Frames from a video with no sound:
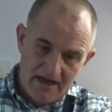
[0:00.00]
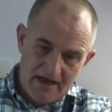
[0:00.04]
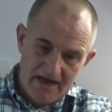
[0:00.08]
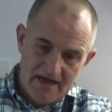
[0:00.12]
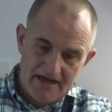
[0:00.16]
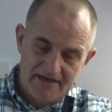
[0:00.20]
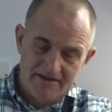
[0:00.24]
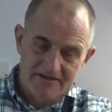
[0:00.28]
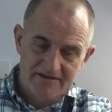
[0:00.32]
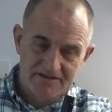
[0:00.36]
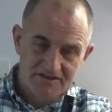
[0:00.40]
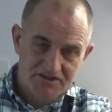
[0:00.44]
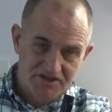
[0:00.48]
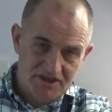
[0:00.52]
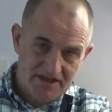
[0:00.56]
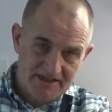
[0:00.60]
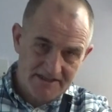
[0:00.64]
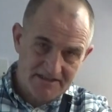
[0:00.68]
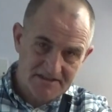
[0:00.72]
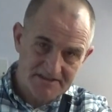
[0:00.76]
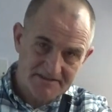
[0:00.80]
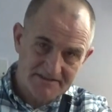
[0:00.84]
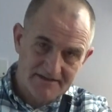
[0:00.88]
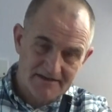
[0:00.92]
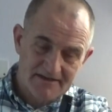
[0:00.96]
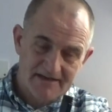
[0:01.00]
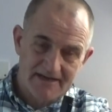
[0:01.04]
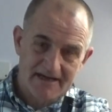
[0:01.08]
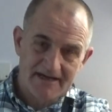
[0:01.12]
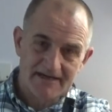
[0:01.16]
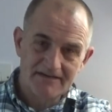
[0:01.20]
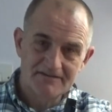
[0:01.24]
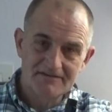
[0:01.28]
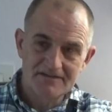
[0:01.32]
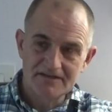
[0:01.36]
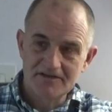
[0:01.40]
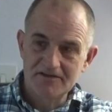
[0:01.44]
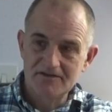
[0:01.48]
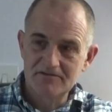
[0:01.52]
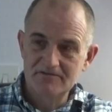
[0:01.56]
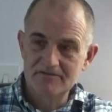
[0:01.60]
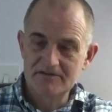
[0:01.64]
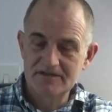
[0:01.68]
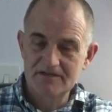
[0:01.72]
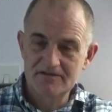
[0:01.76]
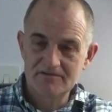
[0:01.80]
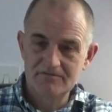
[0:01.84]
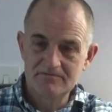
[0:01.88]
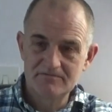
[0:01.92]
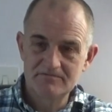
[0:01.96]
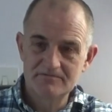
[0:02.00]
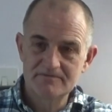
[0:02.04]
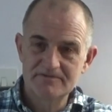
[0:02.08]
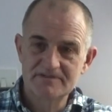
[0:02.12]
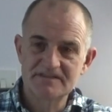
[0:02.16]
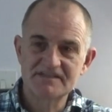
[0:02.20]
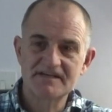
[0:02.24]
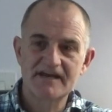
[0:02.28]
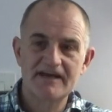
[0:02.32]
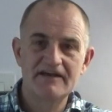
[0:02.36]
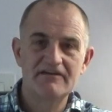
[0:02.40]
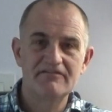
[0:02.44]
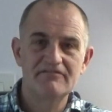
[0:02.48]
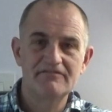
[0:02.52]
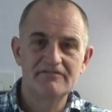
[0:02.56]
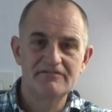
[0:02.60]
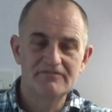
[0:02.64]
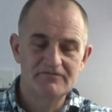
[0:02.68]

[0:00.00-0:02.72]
and the adjacent landowner was out